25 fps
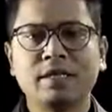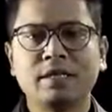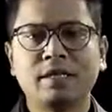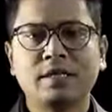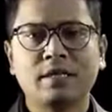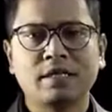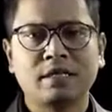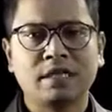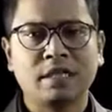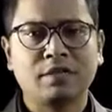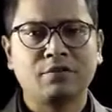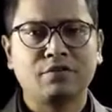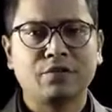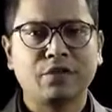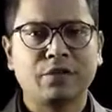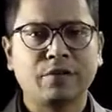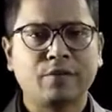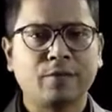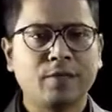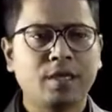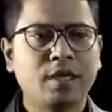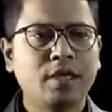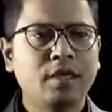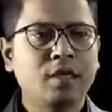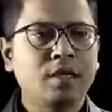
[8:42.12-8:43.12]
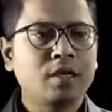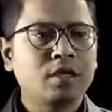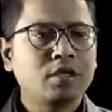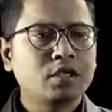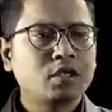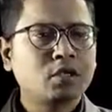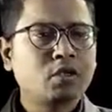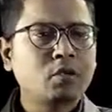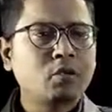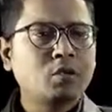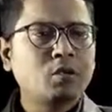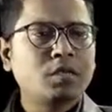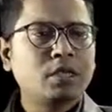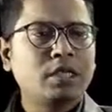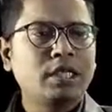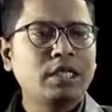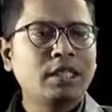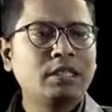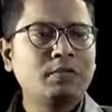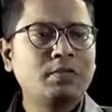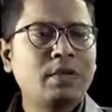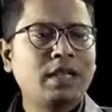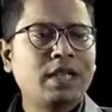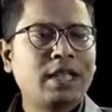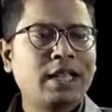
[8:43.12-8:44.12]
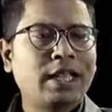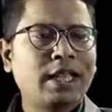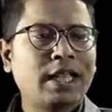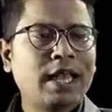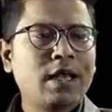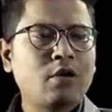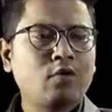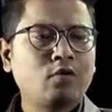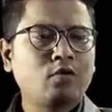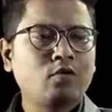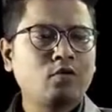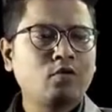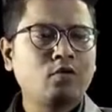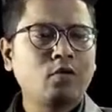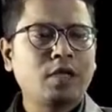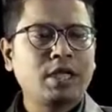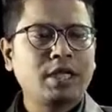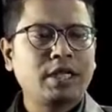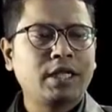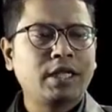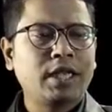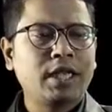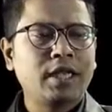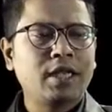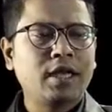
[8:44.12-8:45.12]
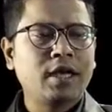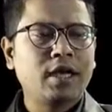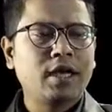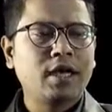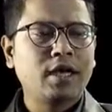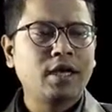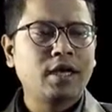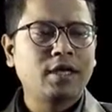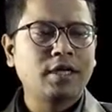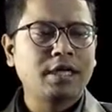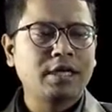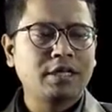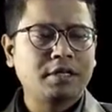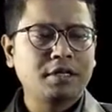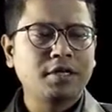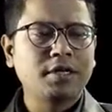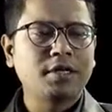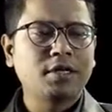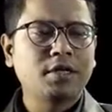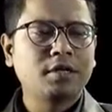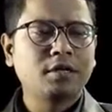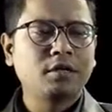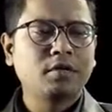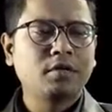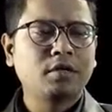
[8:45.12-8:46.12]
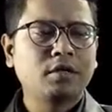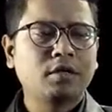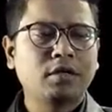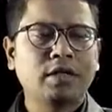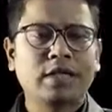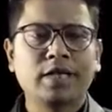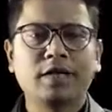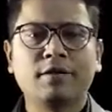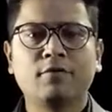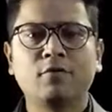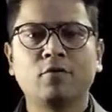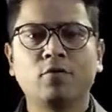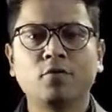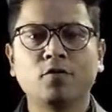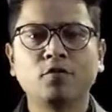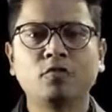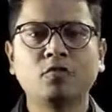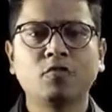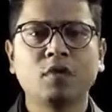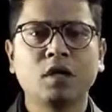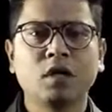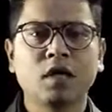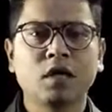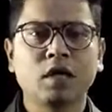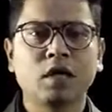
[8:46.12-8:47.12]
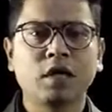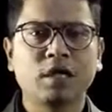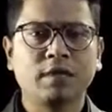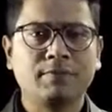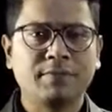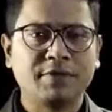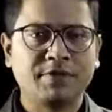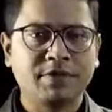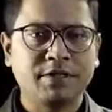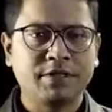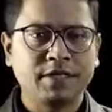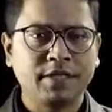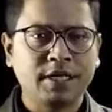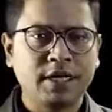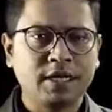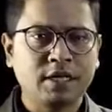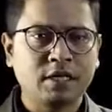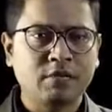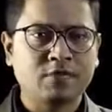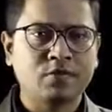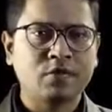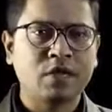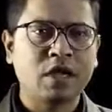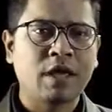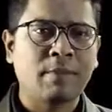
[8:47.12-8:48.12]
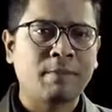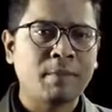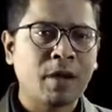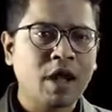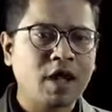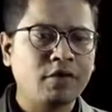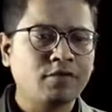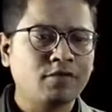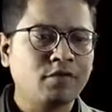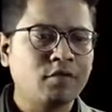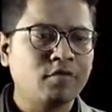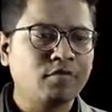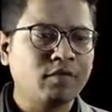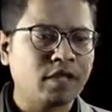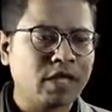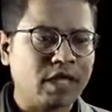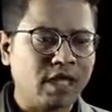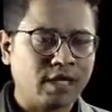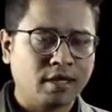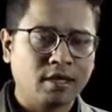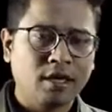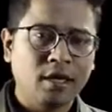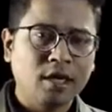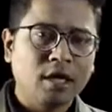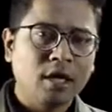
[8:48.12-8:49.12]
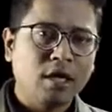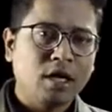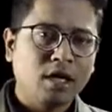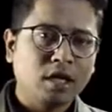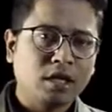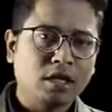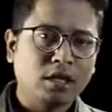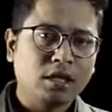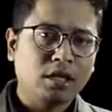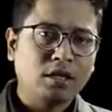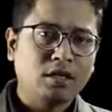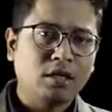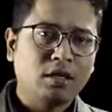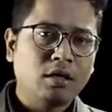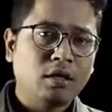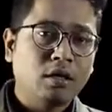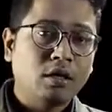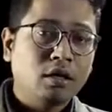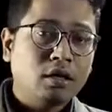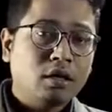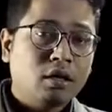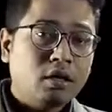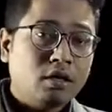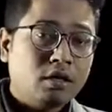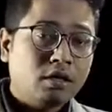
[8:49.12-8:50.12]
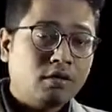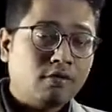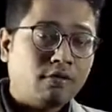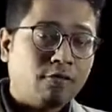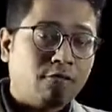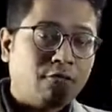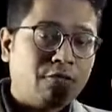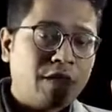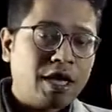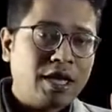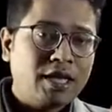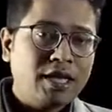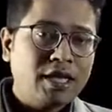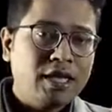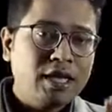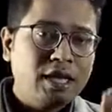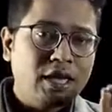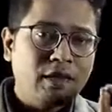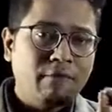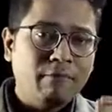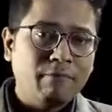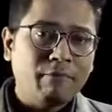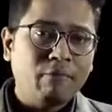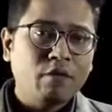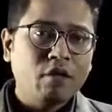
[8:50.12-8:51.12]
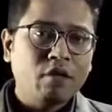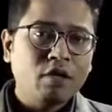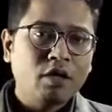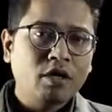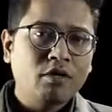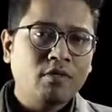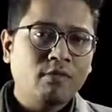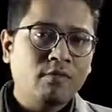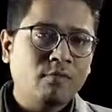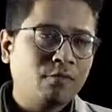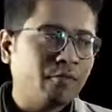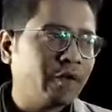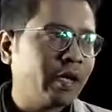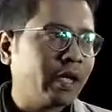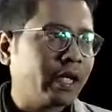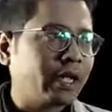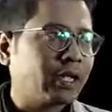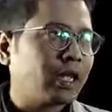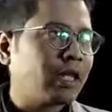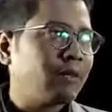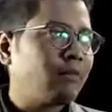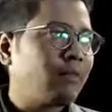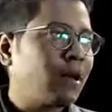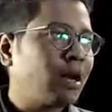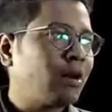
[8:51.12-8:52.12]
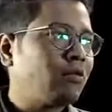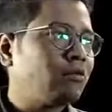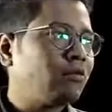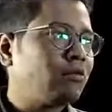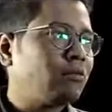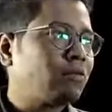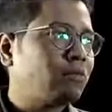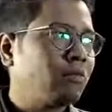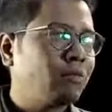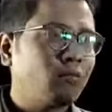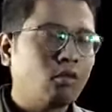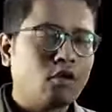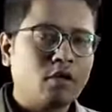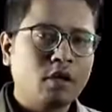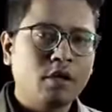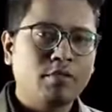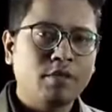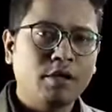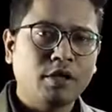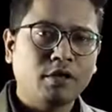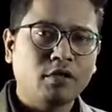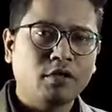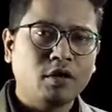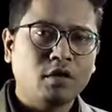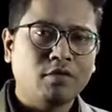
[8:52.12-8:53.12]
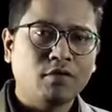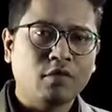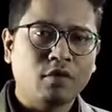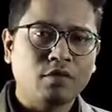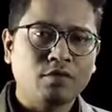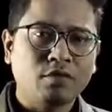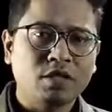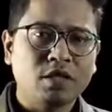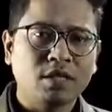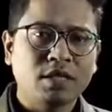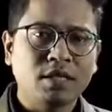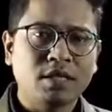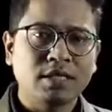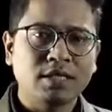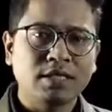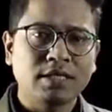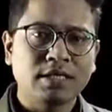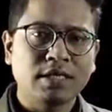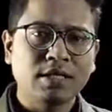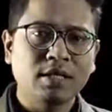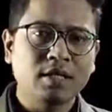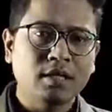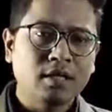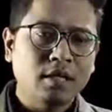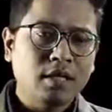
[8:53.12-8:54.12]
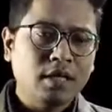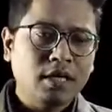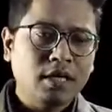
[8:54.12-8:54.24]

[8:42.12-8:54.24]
central. Okay, so these were allowed to return their own representatives. Apart from that, the very important fact about Parliamentary reforms is the